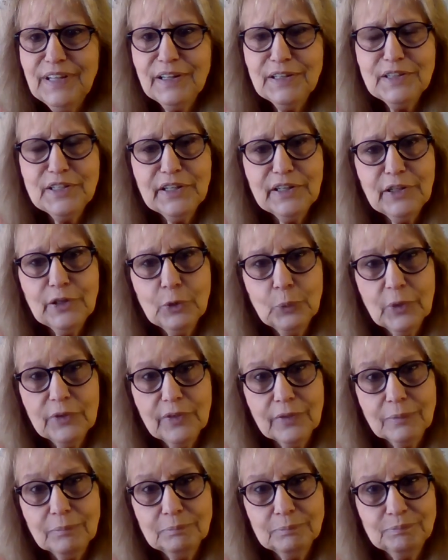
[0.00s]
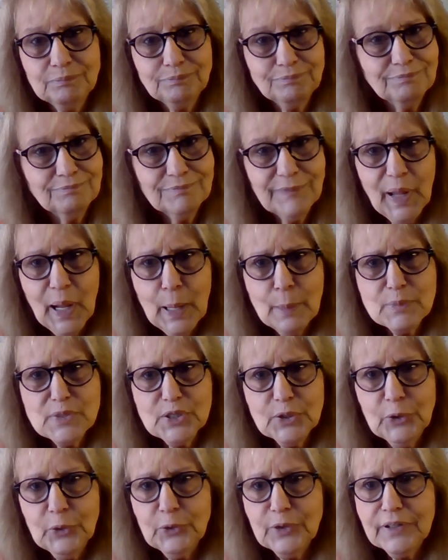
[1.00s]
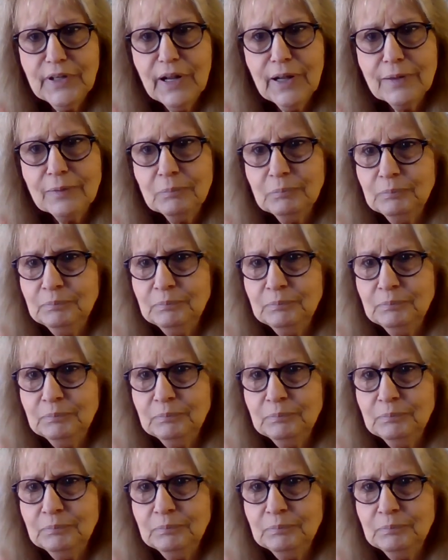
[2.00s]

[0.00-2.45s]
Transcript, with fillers: done dealing with it absolutely done.